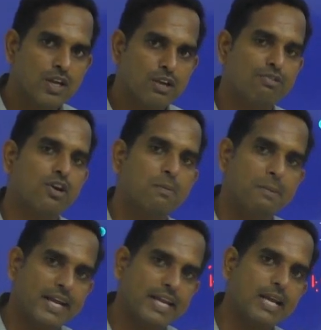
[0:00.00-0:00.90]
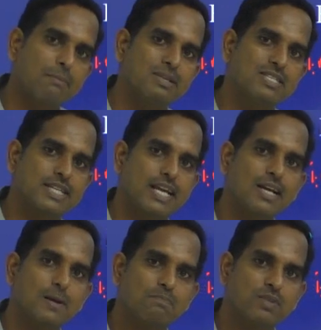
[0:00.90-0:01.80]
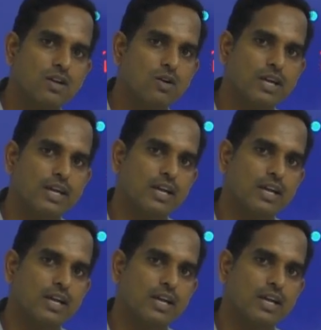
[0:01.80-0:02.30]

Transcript: If you are making a mistake, okay,